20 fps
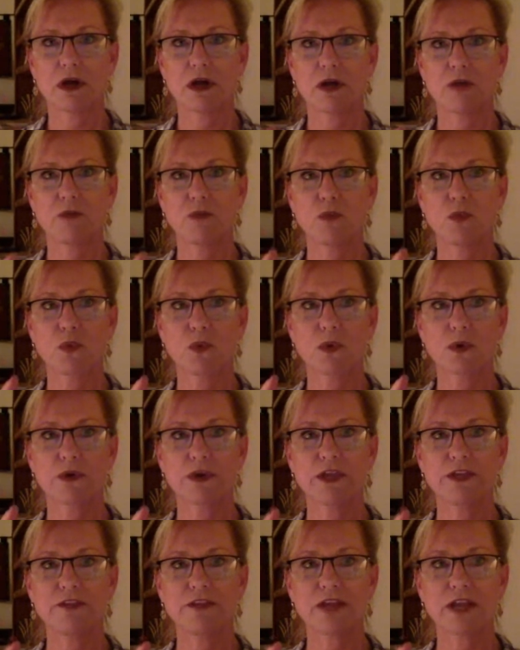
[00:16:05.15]
I'm
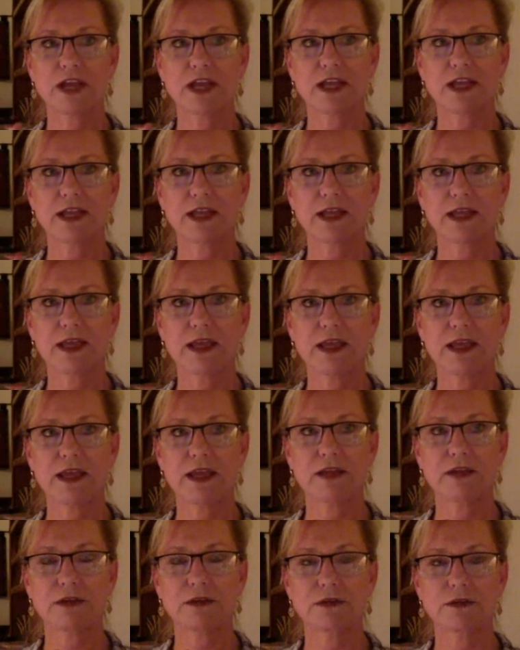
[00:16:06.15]
worried that I
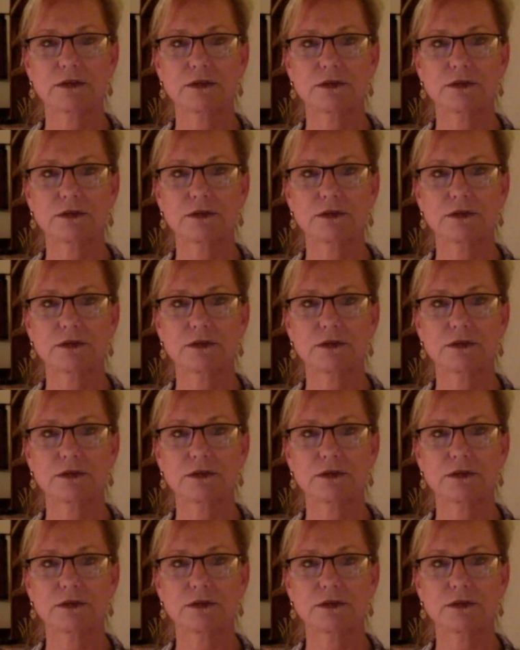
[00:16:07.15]
can't